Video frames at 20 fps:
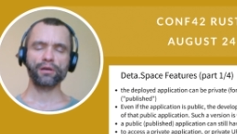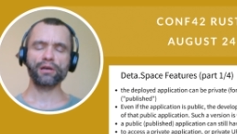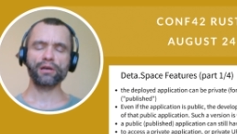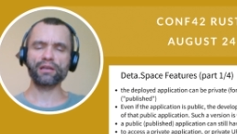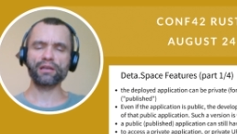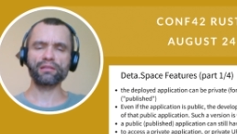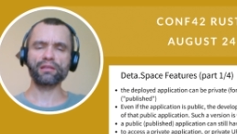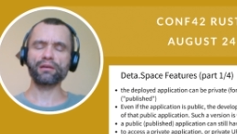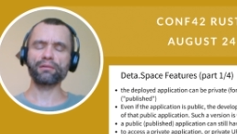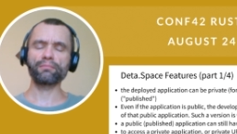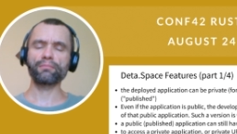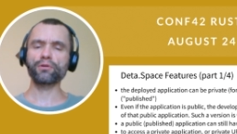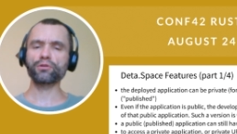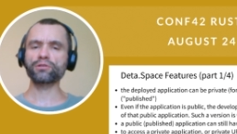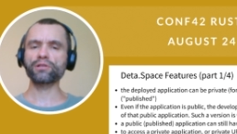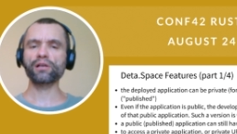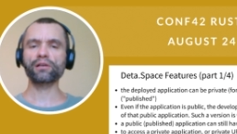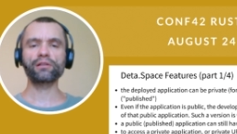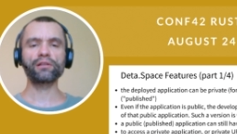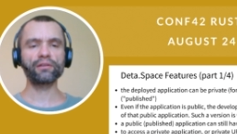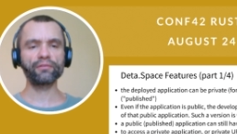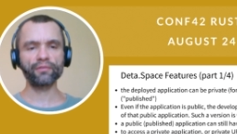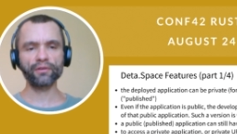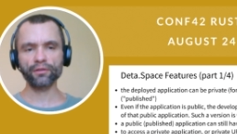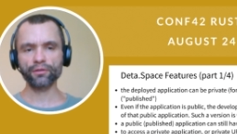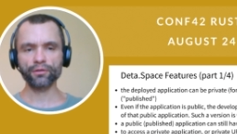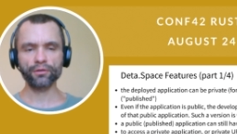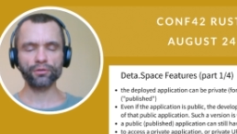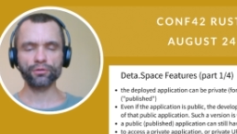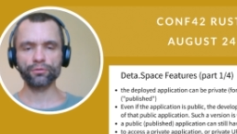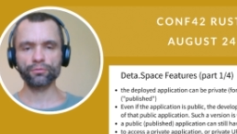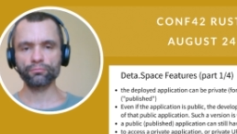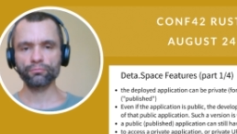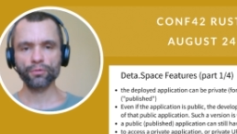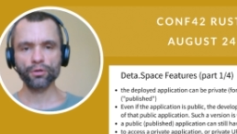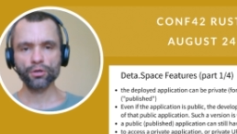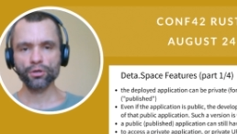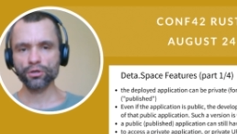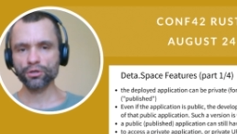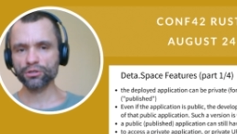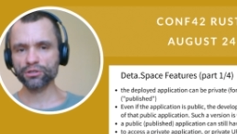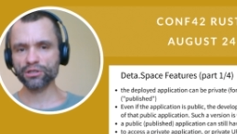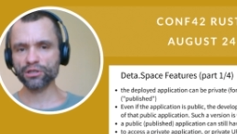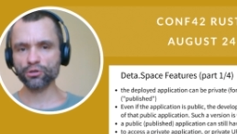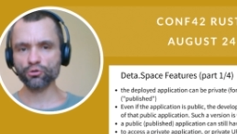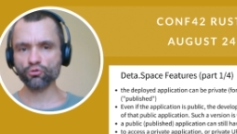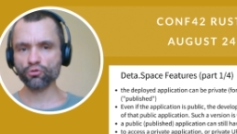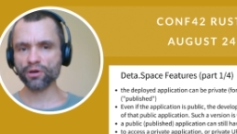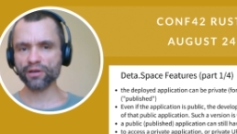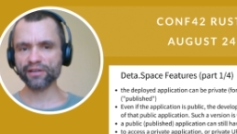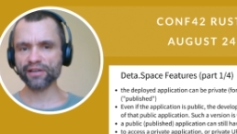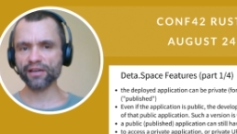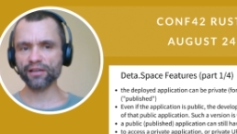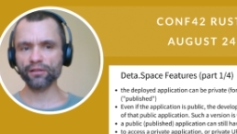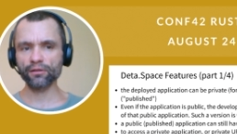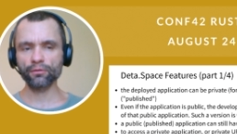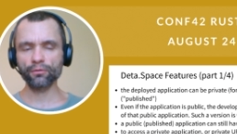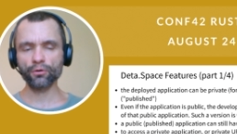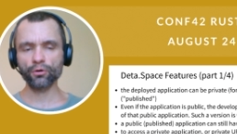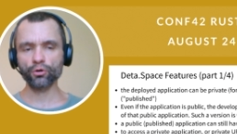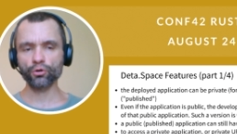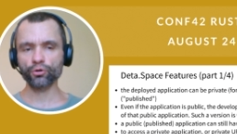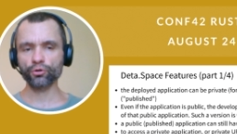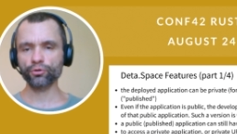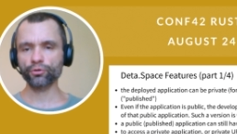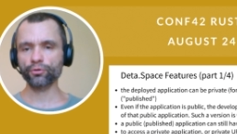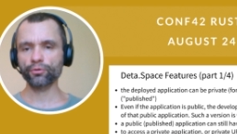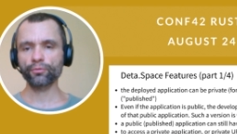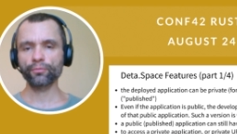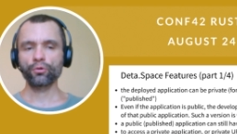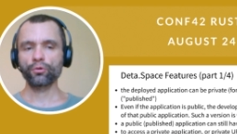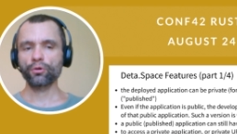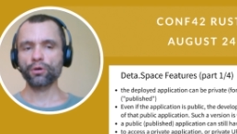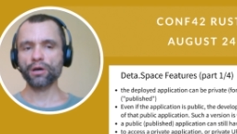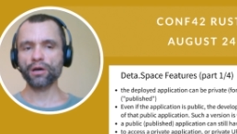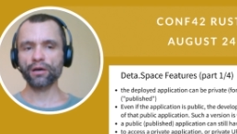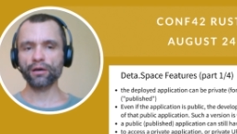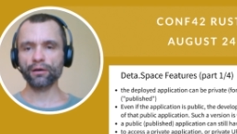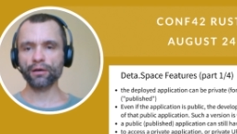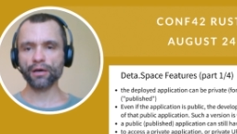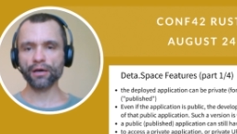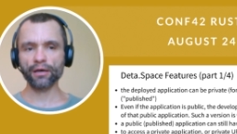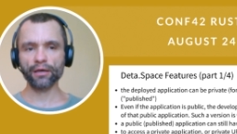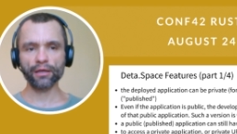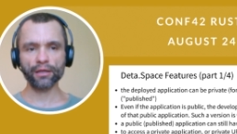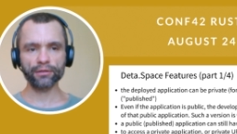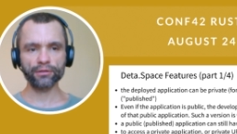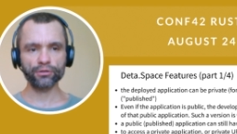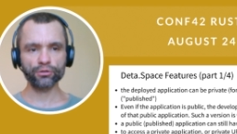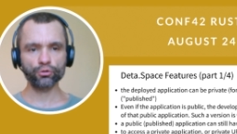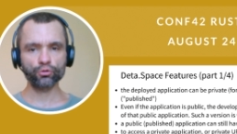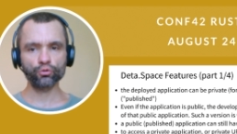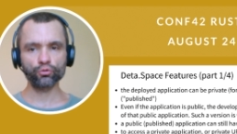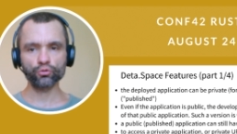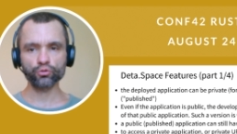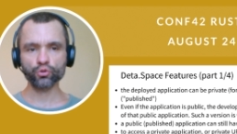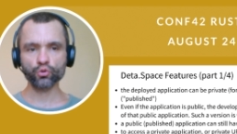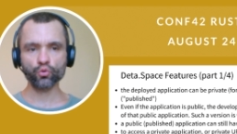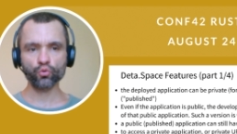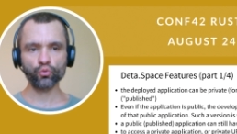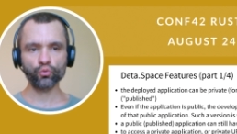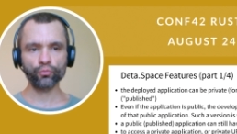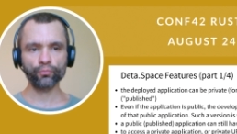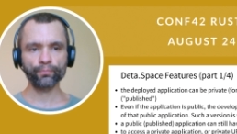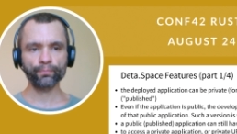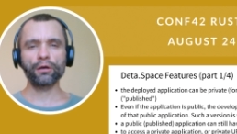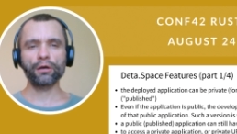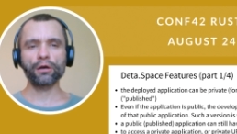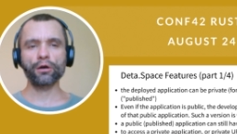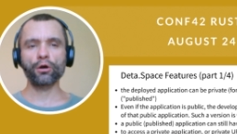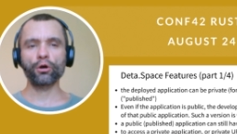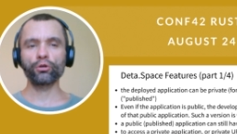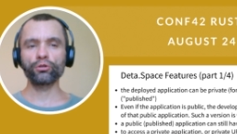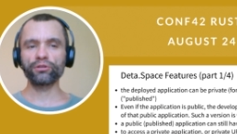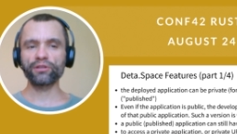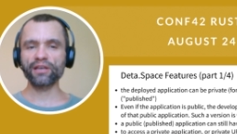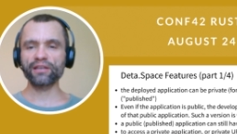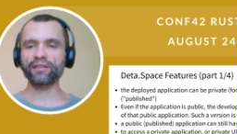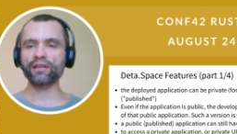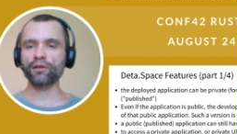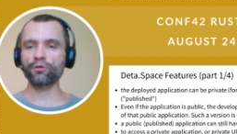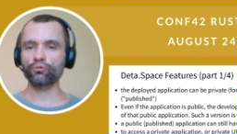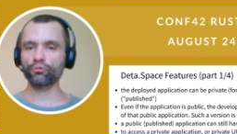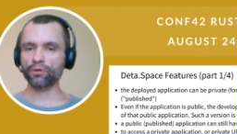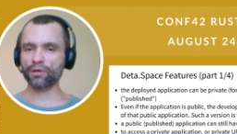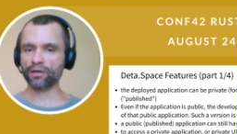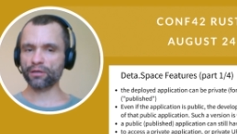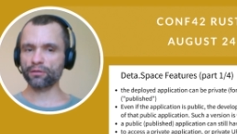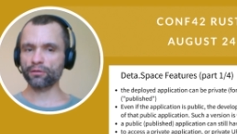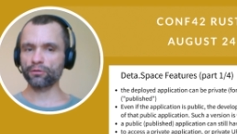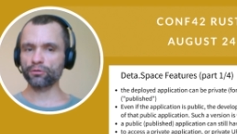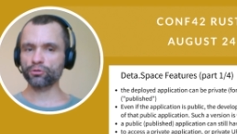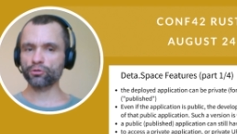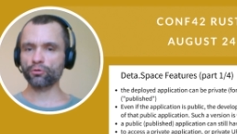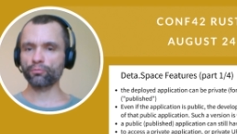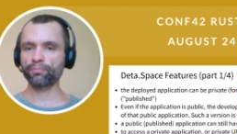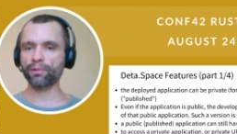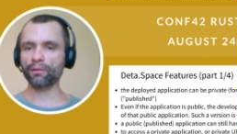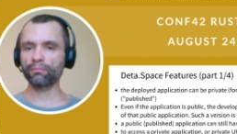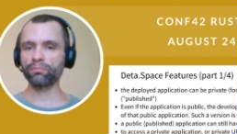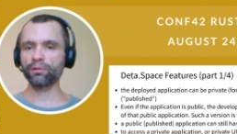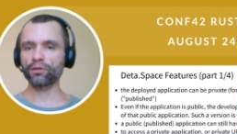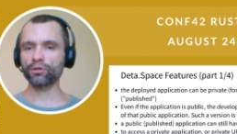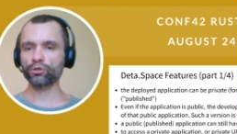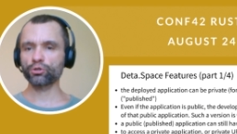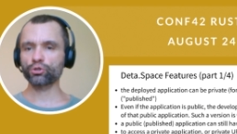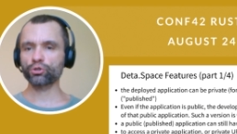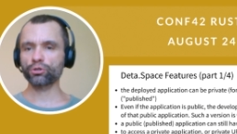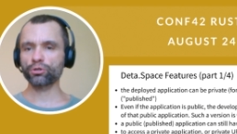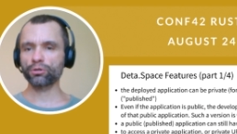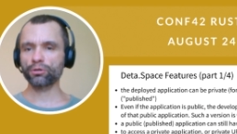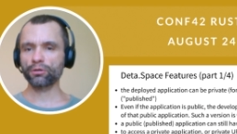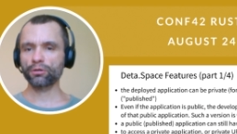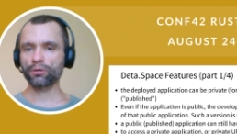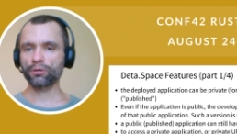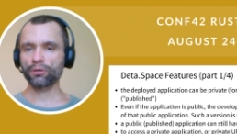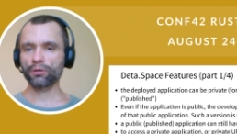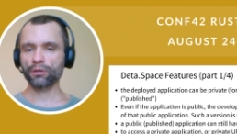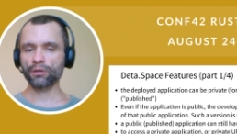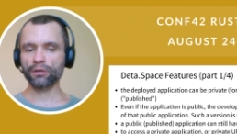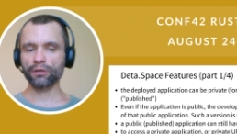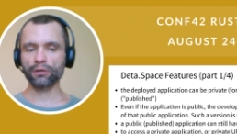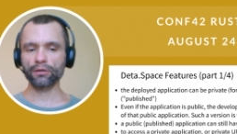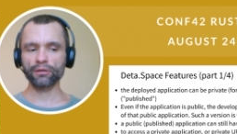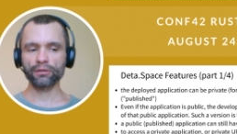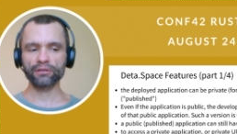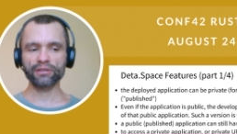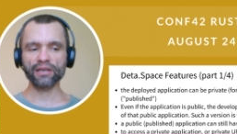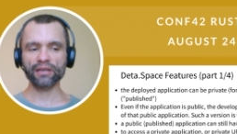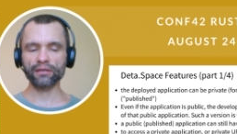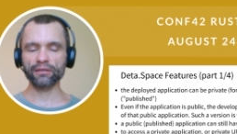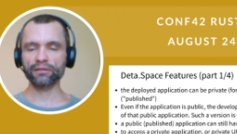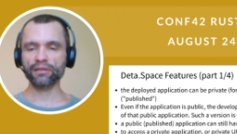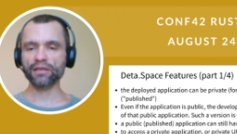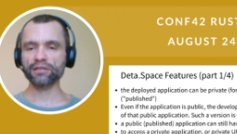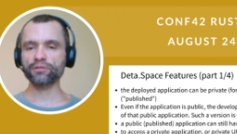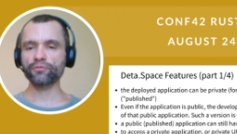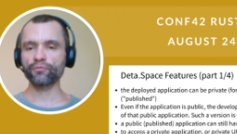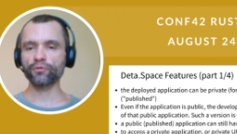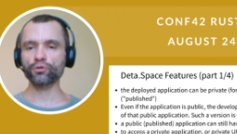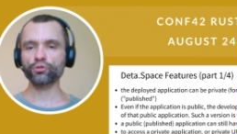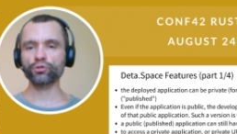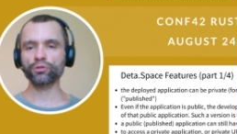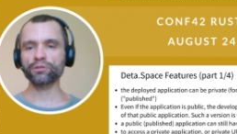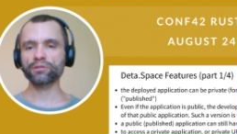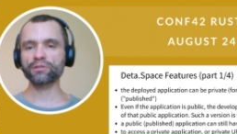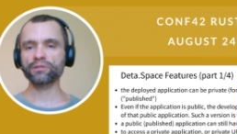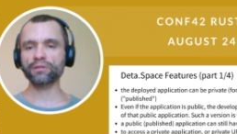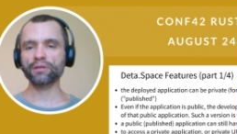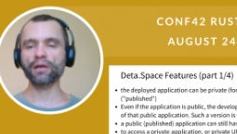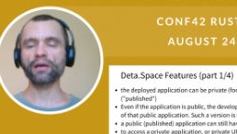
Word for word: and uh, most likely with uh, C U R L or uh, other tools too. On Deta, you can also publish uh, te test versions,